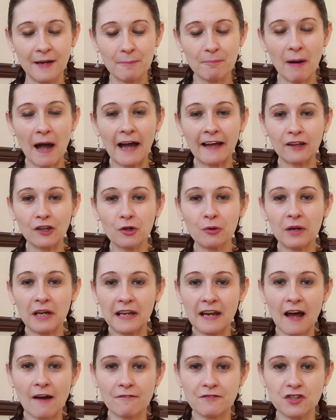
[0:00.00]
By looking
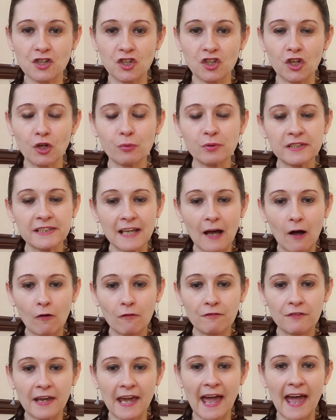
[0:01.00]
after you,
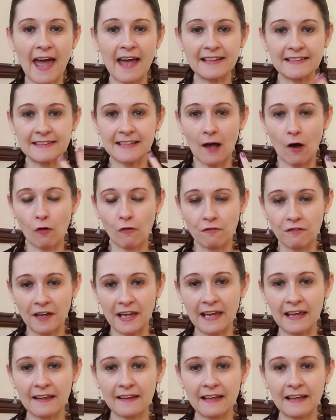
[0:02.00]
self care, self
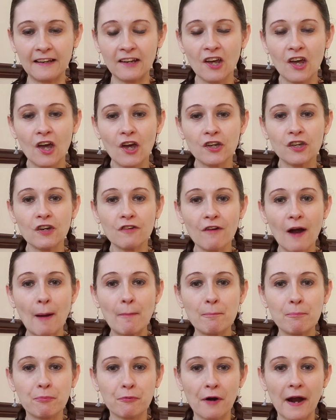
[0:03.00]
healing, you're
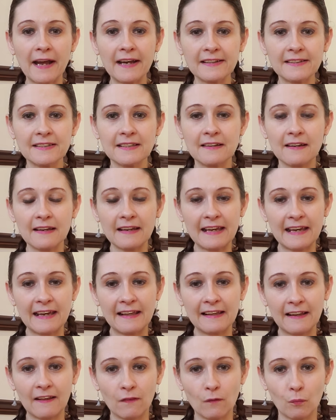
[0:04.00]
embracing and
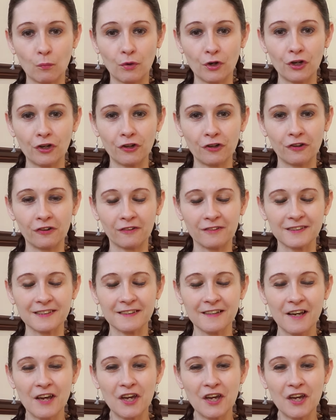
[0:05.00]
healing the world.